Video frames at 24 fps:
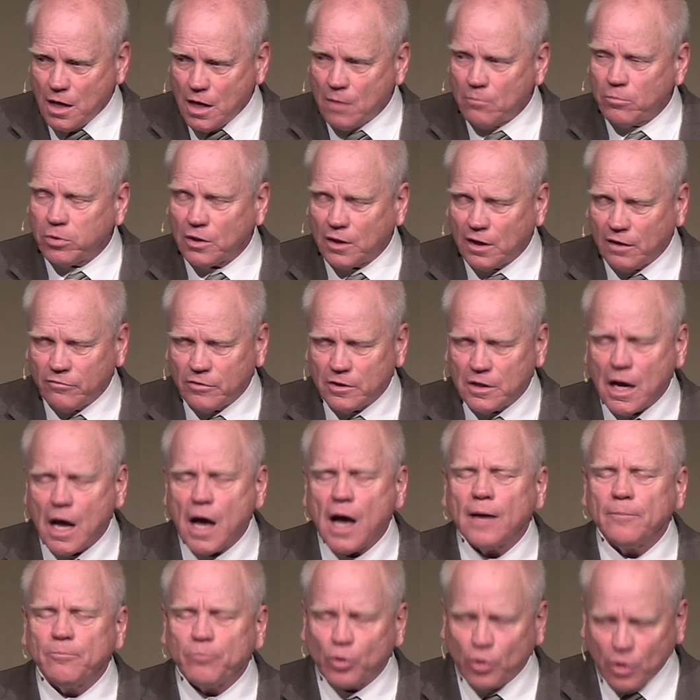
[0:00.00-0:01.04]
And beloved,
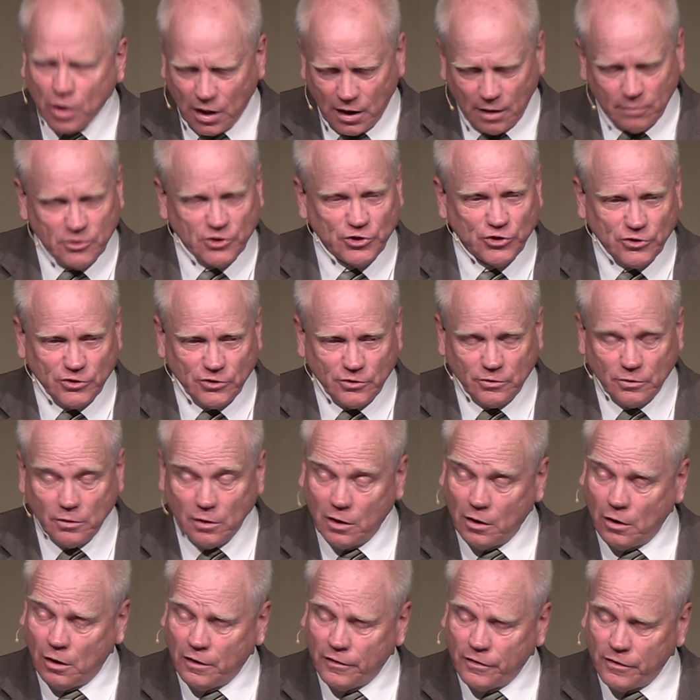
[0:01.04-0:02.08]
I promise you,
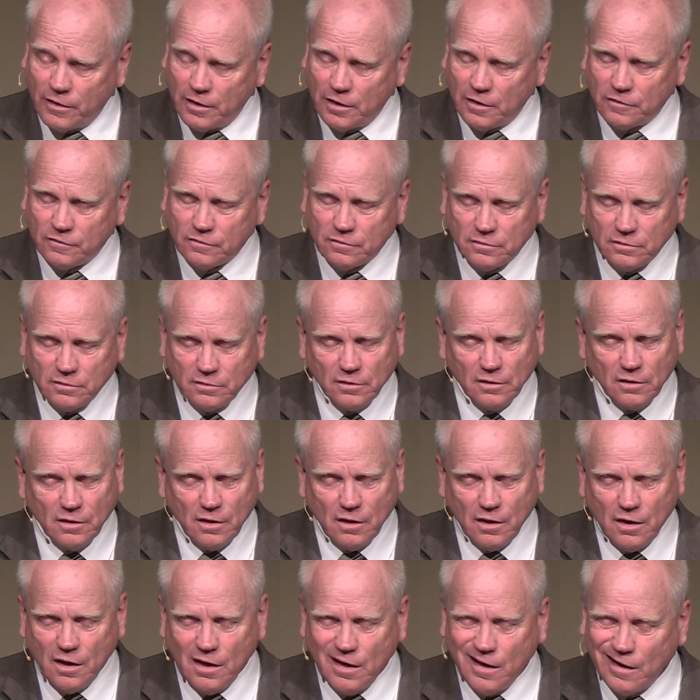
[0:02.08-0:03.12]
and on this,
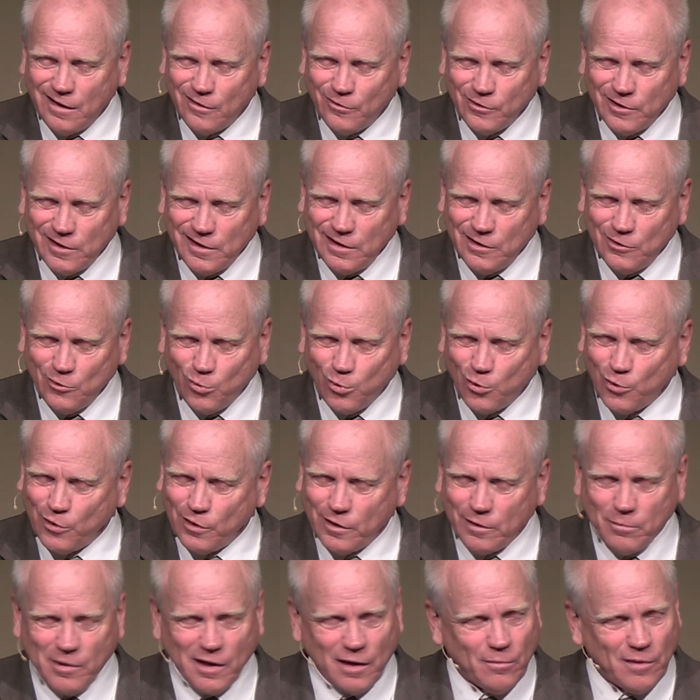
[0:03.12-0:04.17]
I don't need to
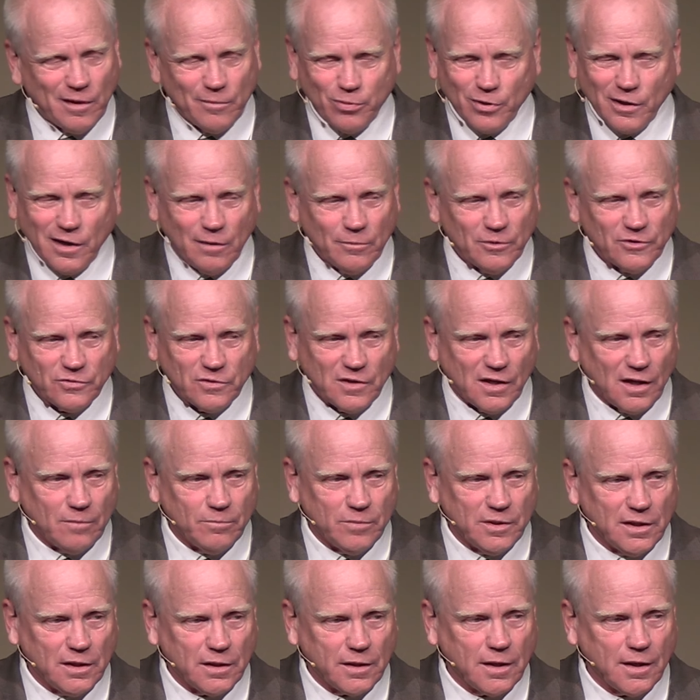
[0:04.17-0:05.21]
worry about my promise
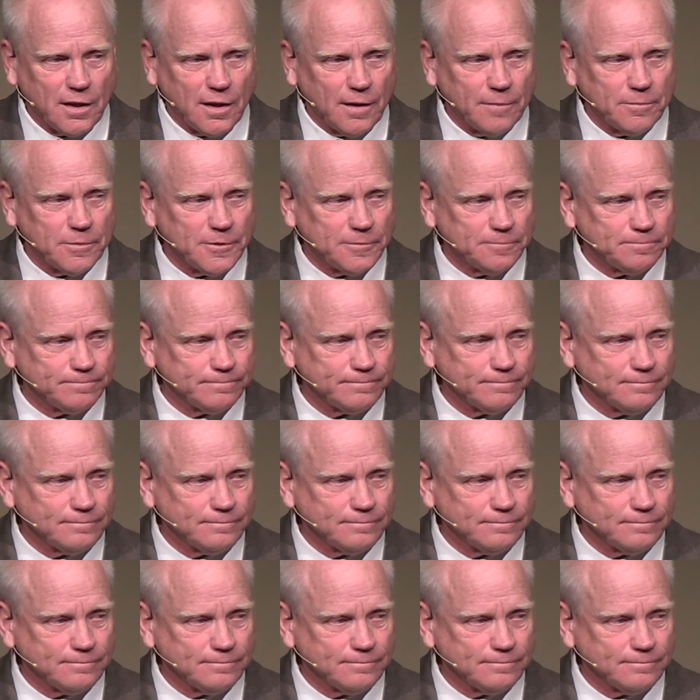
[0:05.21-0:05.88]
not being kept.